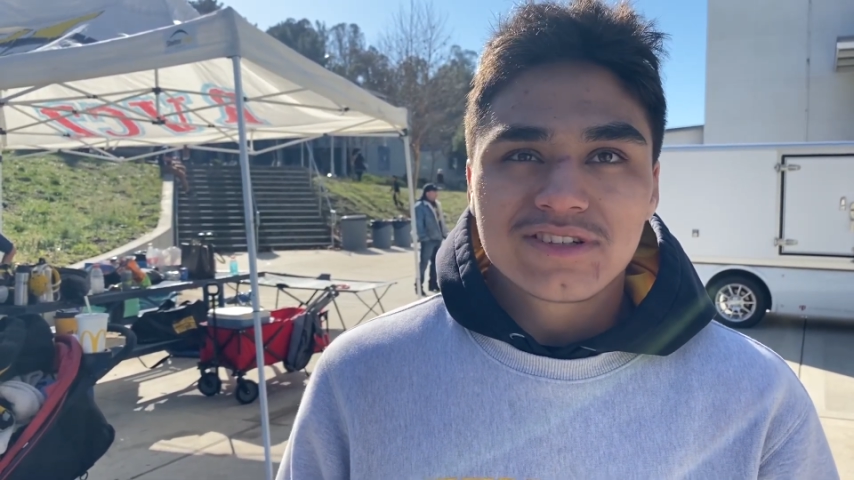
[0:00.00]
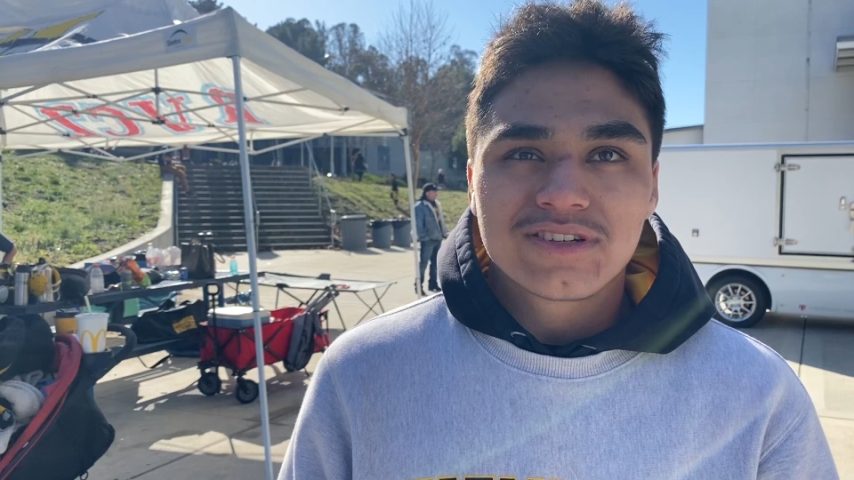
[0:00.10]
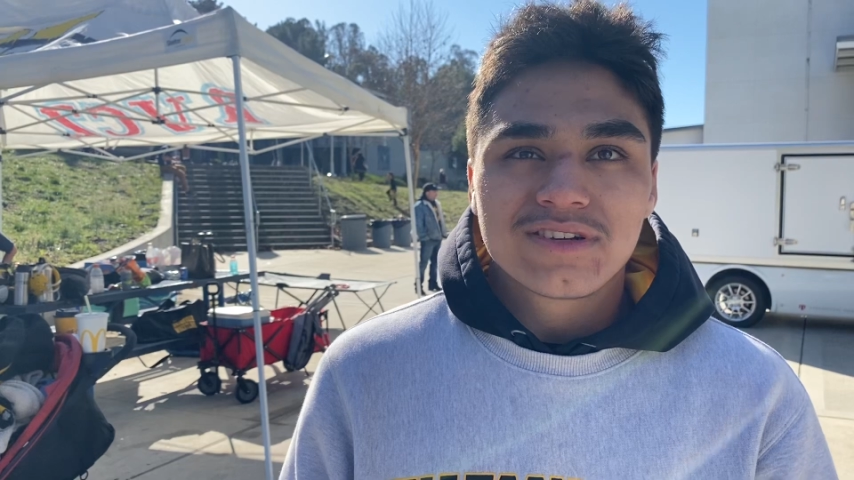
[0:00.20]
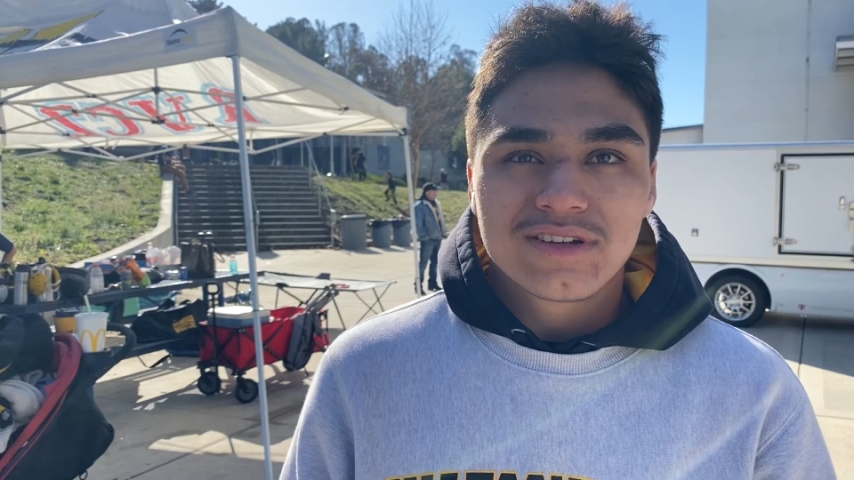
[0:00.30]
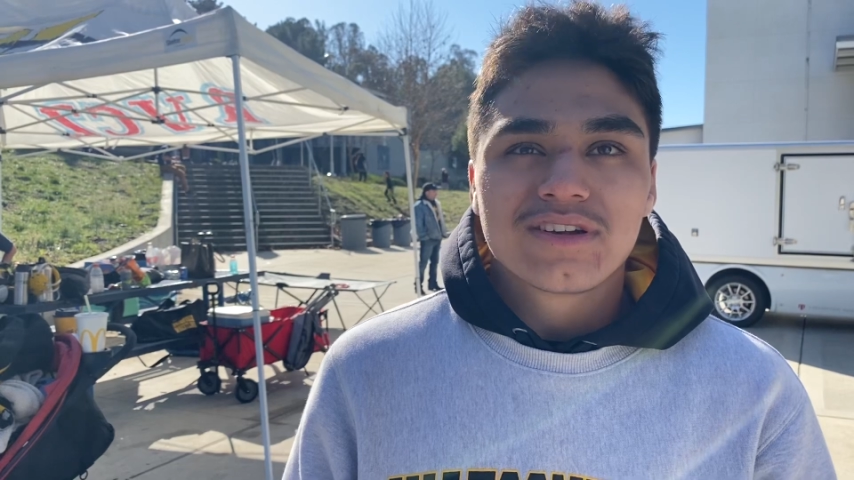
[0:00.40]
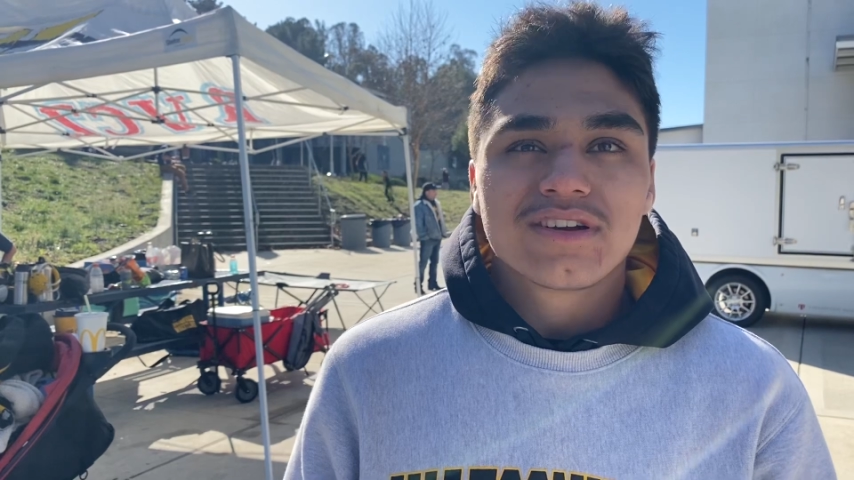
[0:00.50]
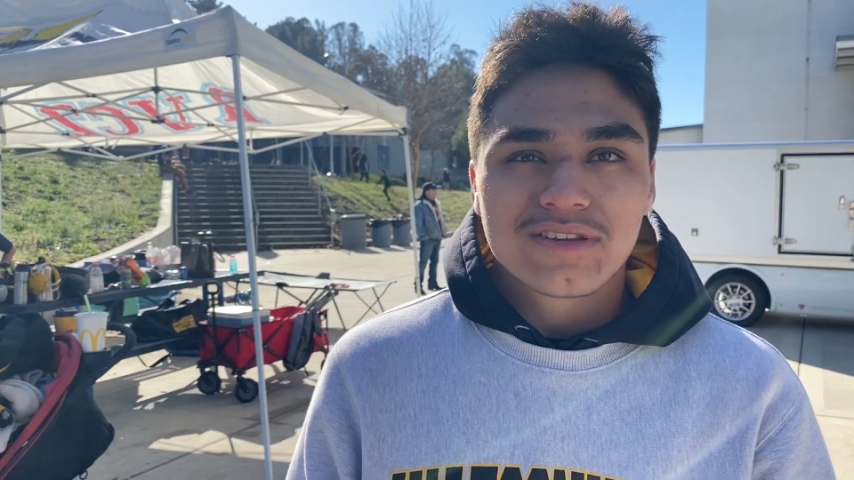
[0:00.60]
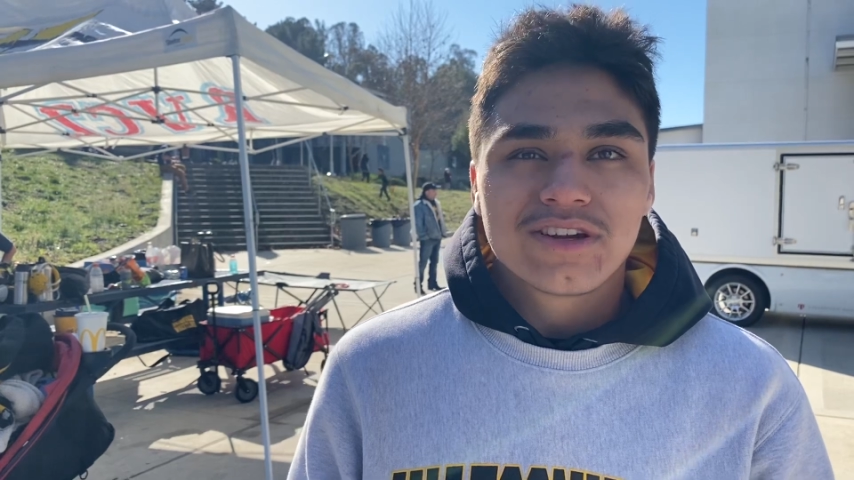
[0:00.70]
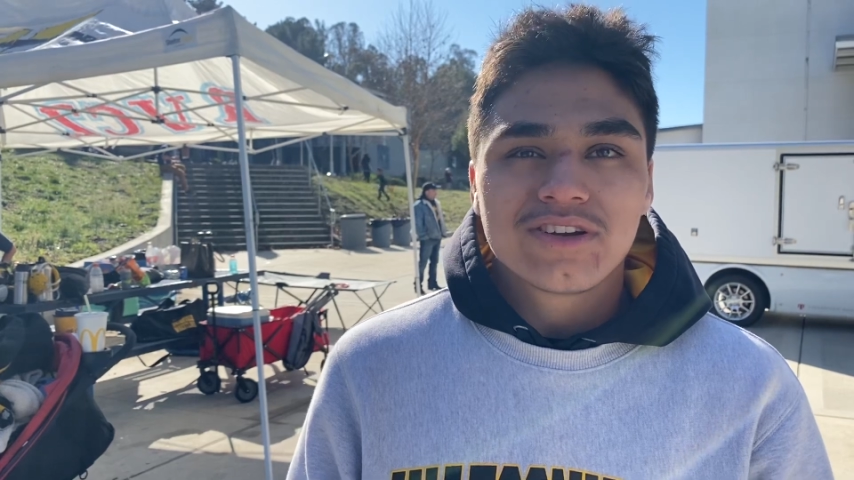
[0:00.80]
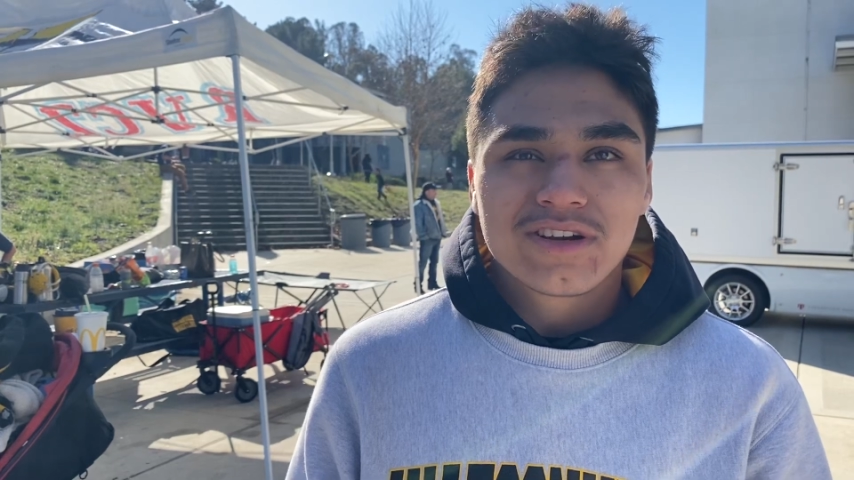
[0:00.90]
so
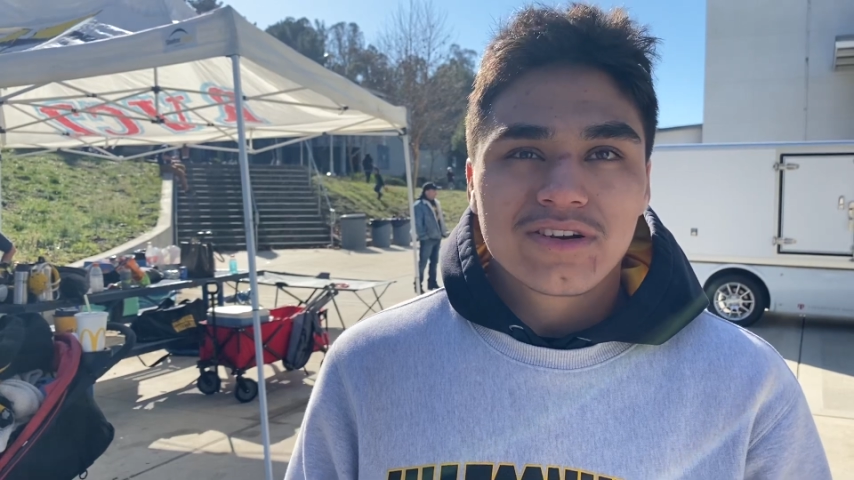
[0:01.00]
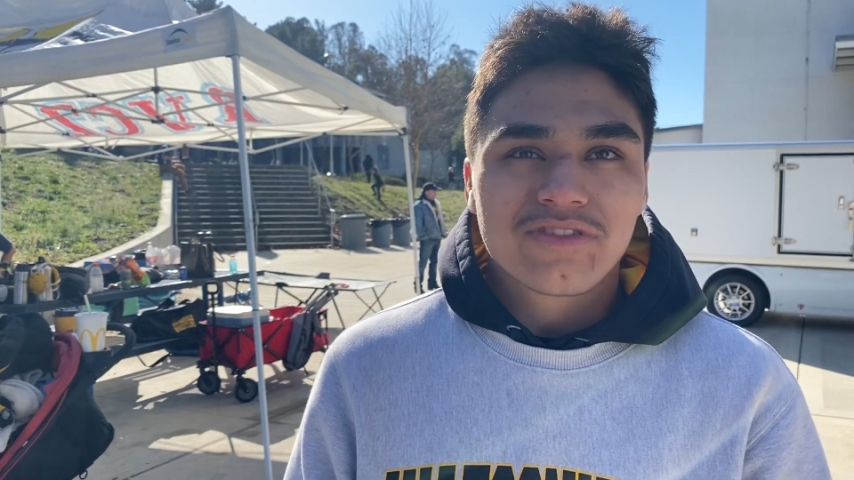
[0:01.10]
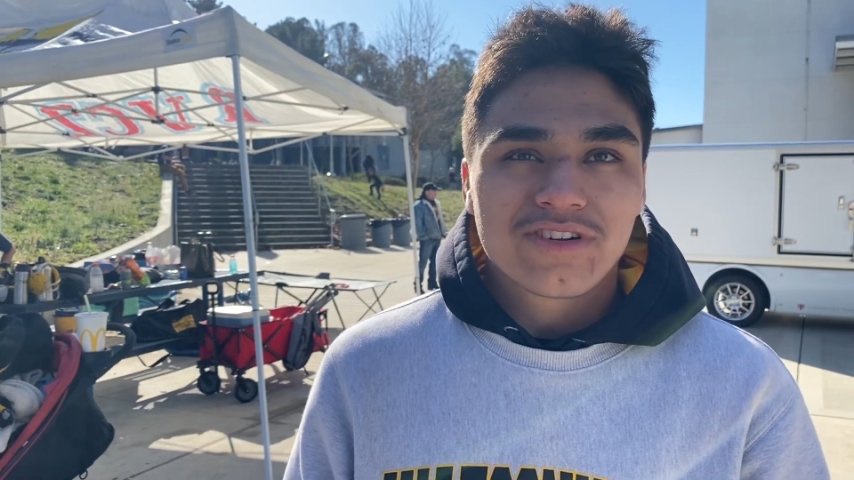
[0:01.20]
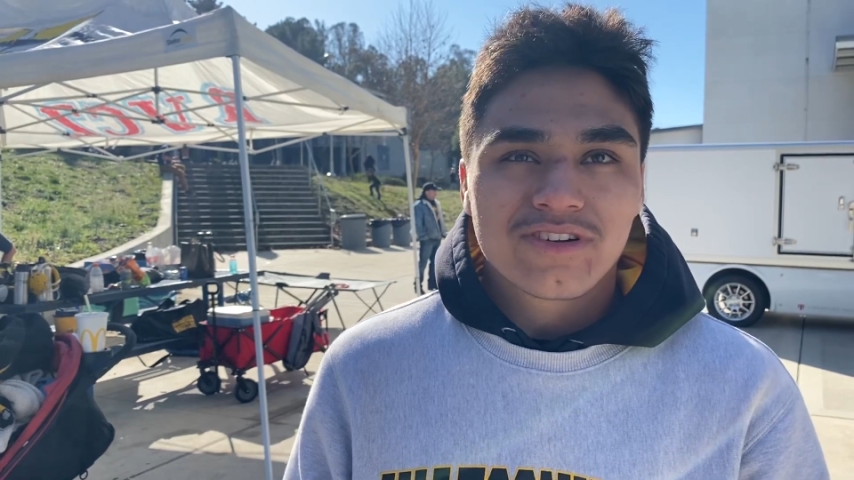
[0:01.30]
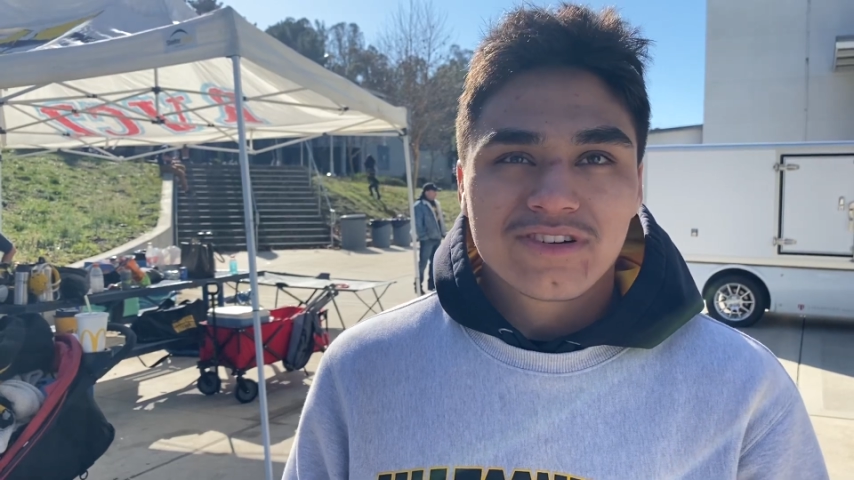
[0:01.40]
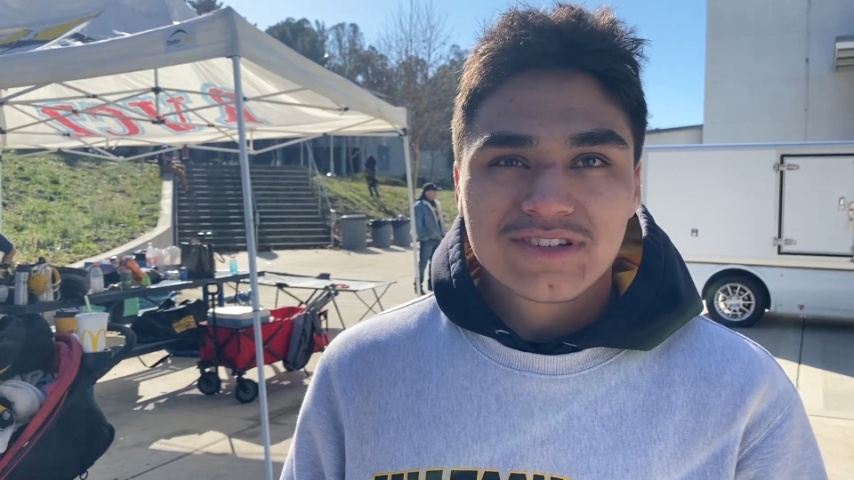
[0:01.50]
they're doing good for the girls.